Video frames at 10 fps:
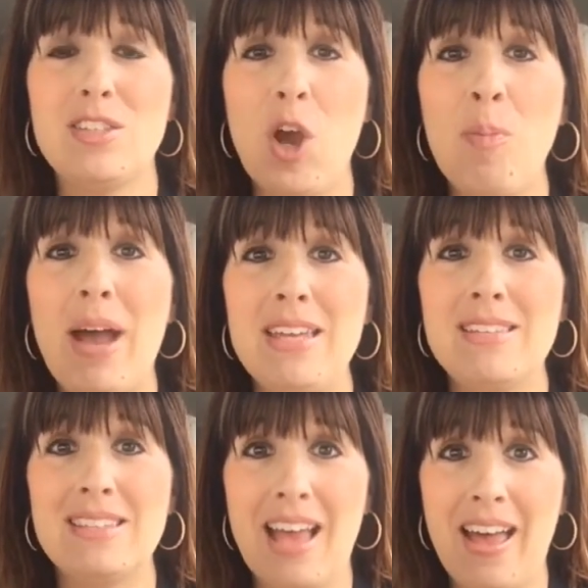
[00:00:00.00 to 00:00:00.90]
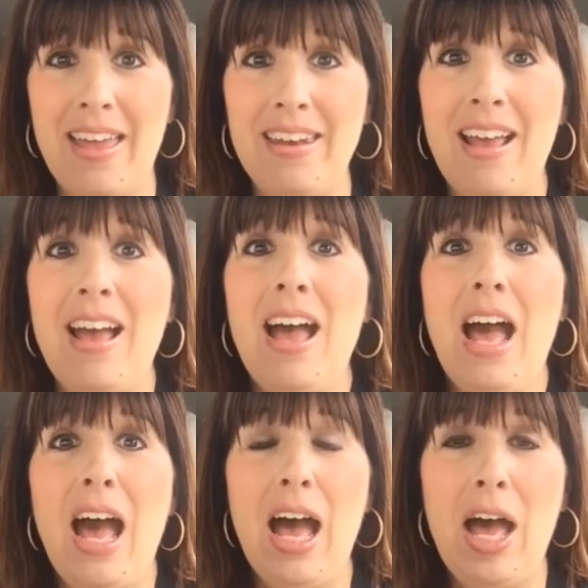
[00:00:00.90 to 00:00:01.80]
So my son
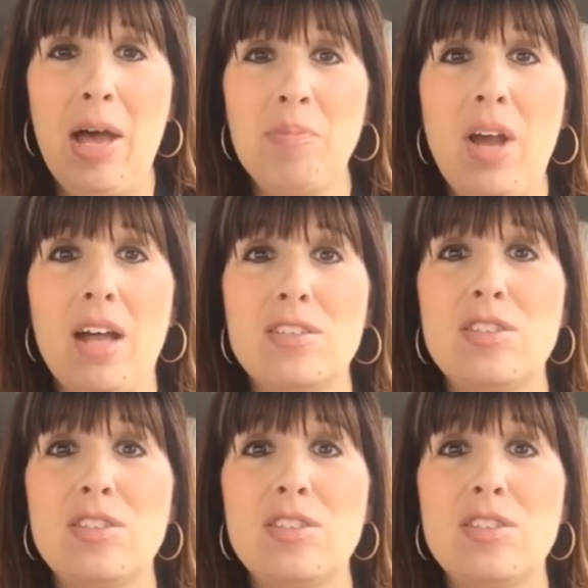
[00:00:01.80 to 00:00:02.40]
got